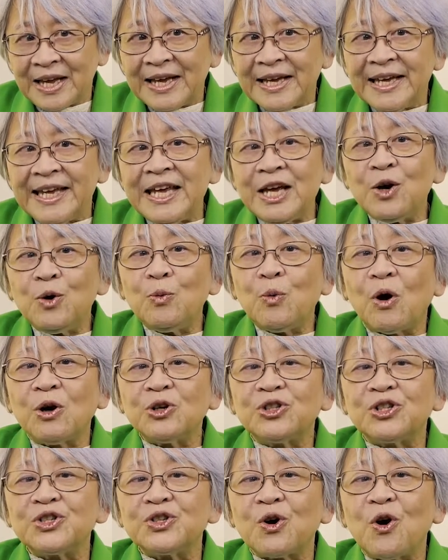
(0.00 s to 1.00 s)
He who
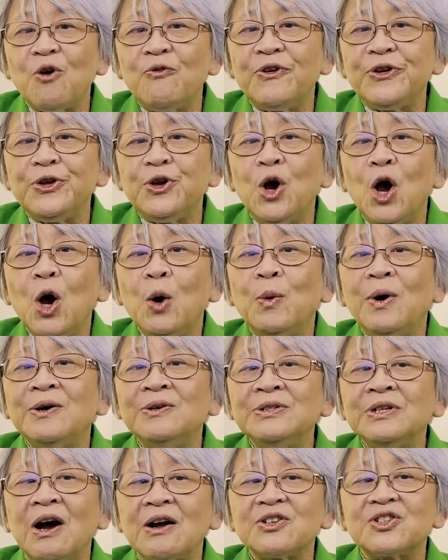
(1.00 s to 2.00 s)
watches over you will
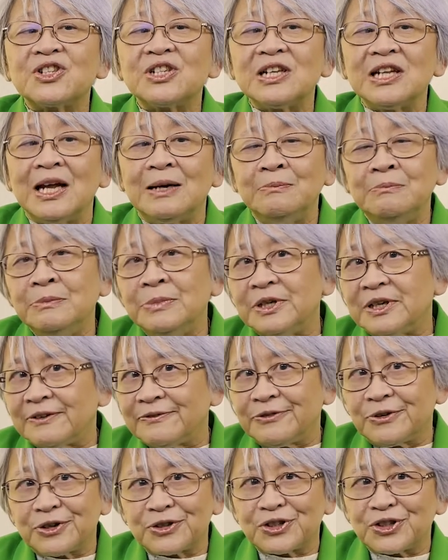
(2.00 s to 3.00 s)
not slumber,
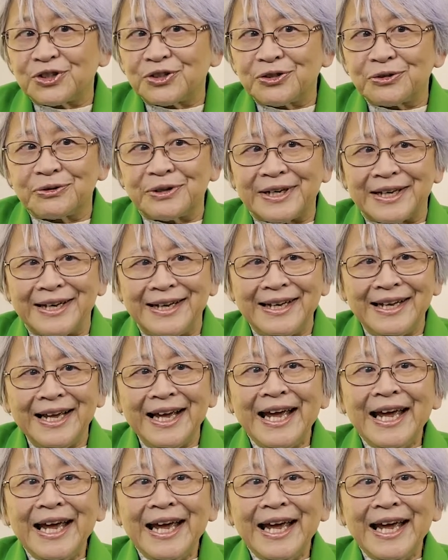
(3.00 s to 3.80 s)
verse 3.